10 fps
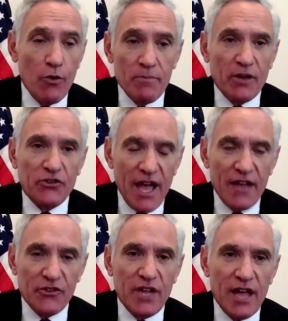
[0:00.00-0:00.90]
we must
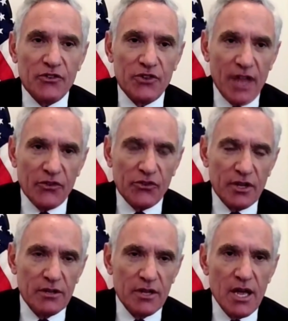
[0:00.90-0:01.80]

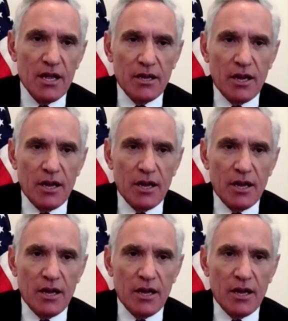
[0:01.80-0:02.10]
test, and